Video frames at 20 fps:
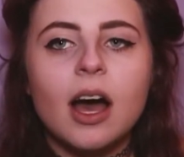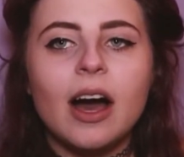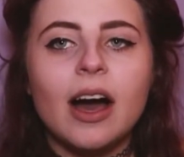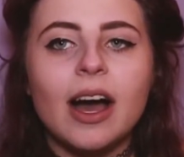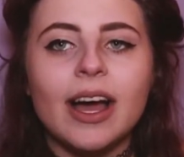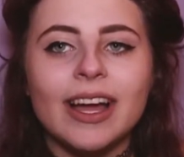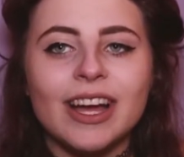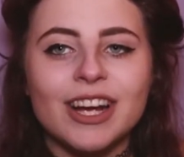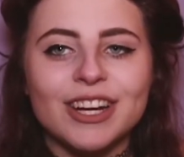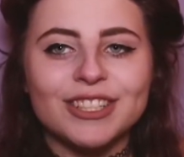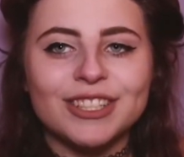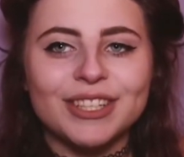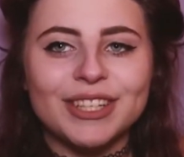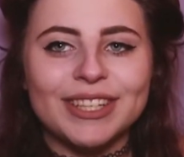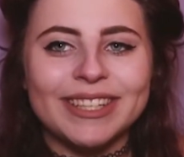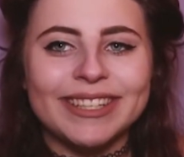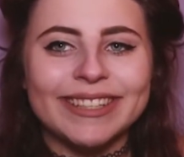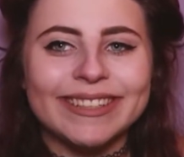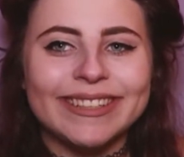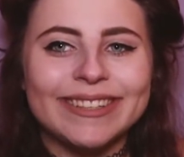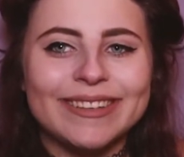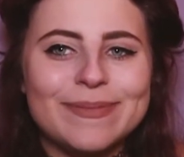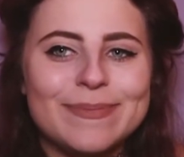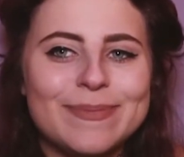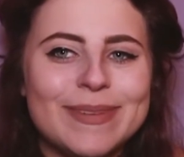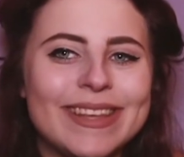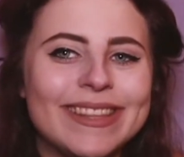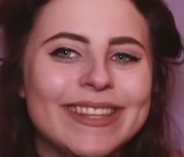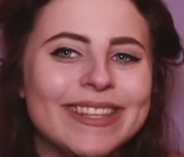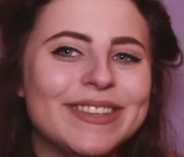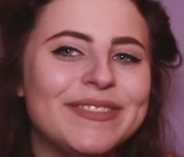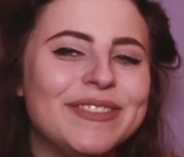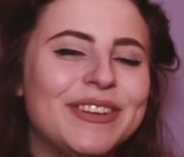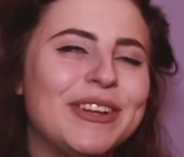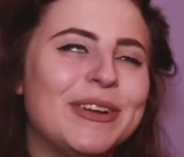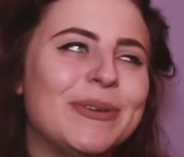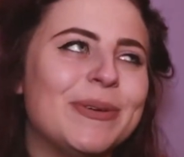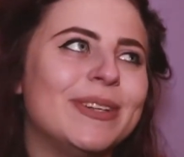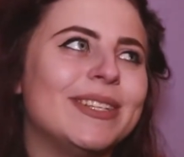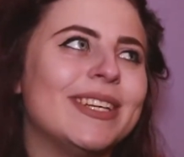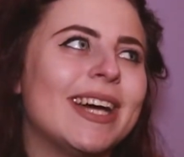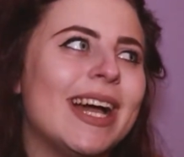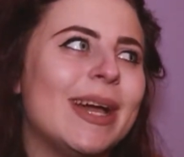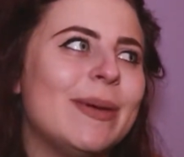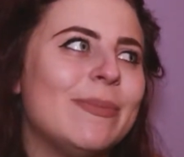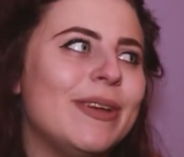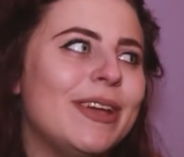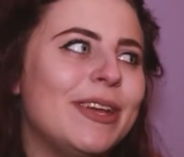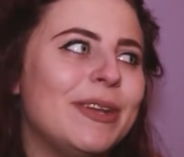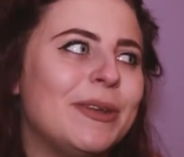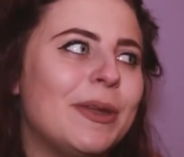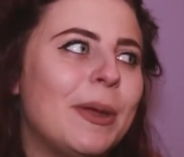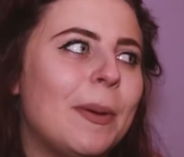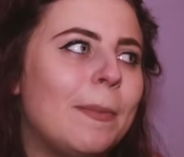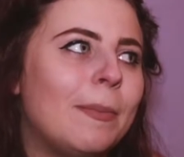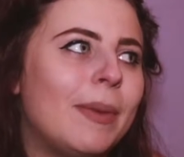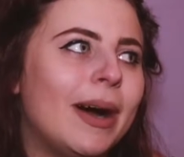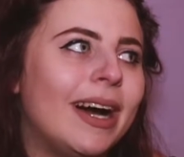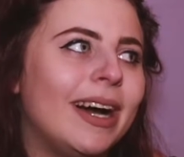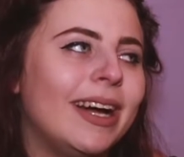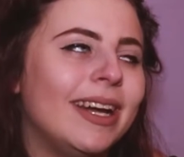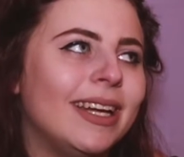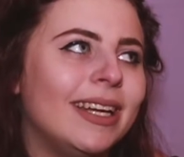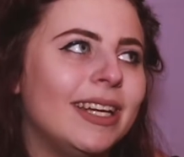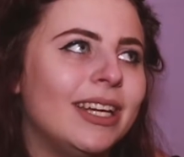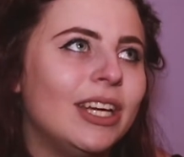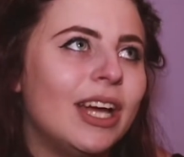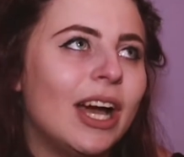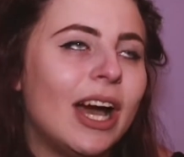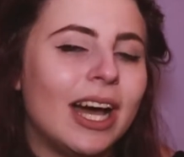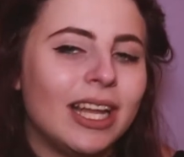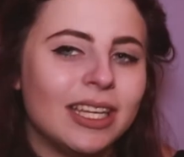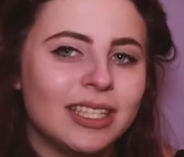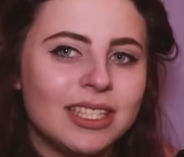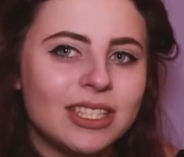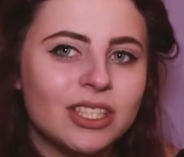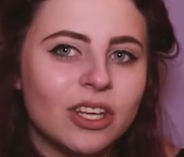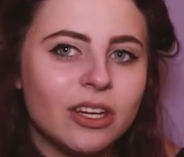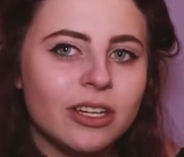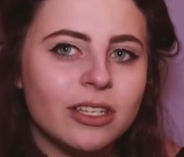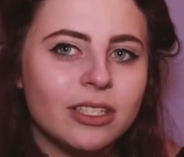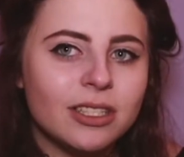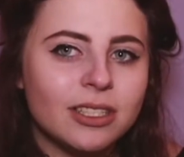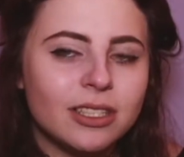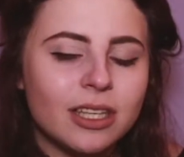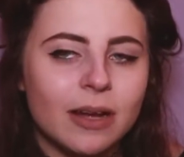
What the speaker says: I actually made this video one time in my auntie's house.